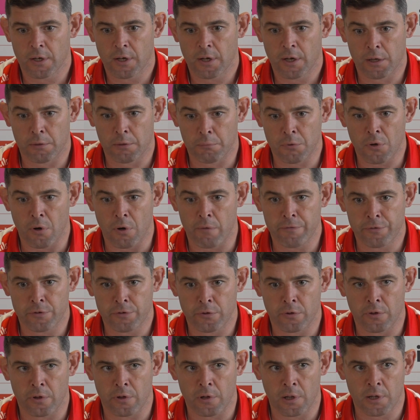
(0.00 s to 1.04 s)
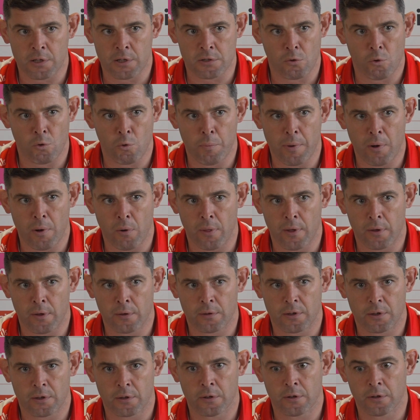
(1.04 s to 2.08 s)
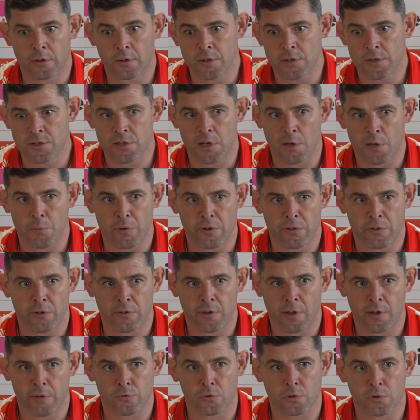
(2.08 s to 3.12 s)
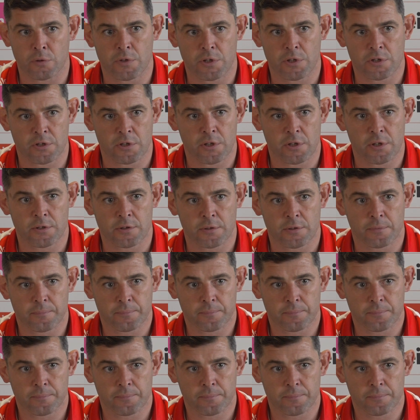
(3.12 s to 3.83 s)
And I'm confident that the lads will go about that in the same way that they have done in recent years.